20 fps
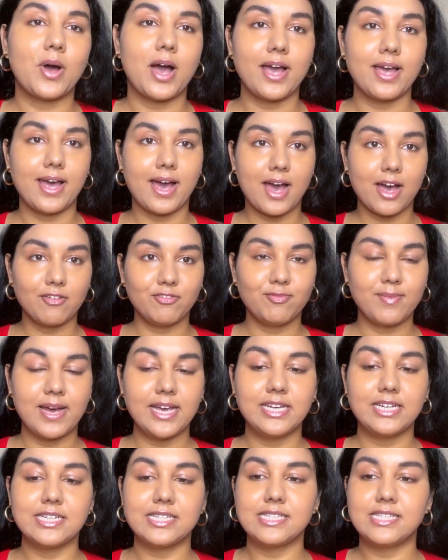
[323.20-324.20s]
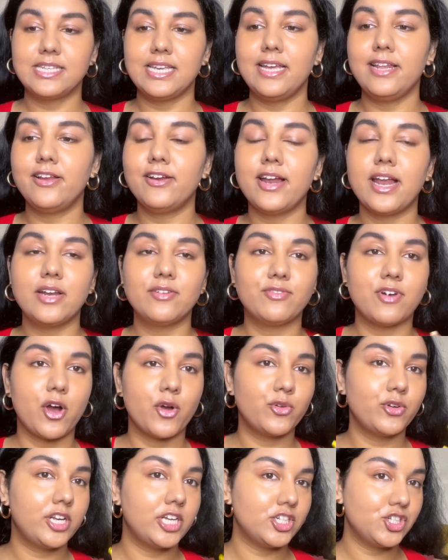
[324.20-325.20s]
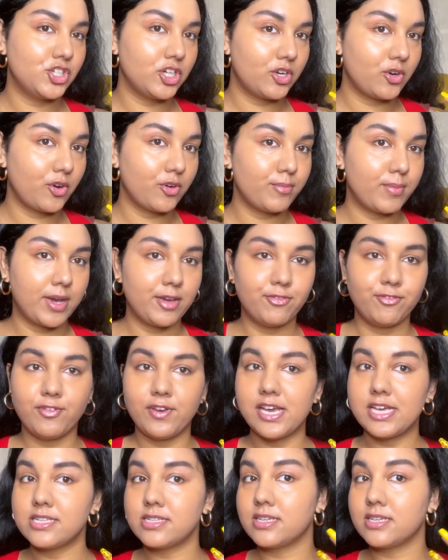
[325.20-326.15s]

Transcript: I have my concealer and foundation on my face.